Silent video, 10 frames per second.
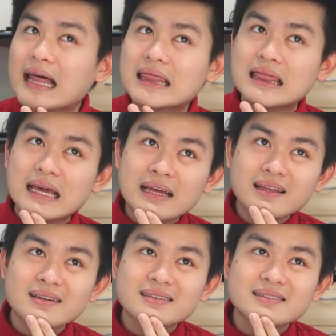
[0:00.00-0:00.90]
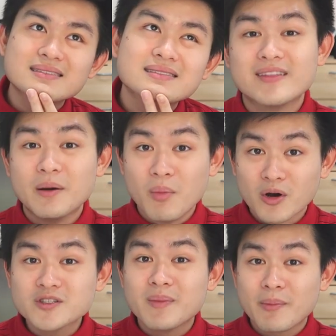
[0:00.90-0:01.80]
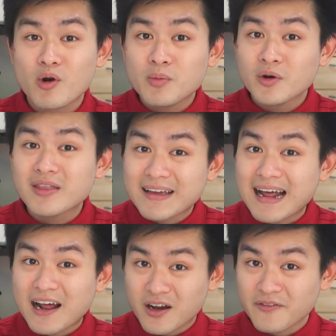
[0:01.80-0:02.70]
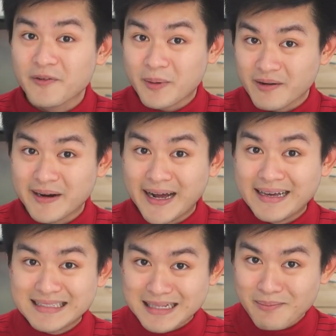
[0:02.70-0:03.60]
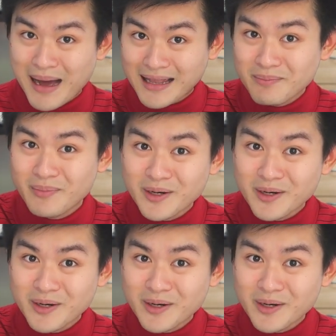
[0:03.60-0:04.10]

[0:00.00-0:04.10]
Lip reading: I think the most memorable thing that I got from Korea is the melon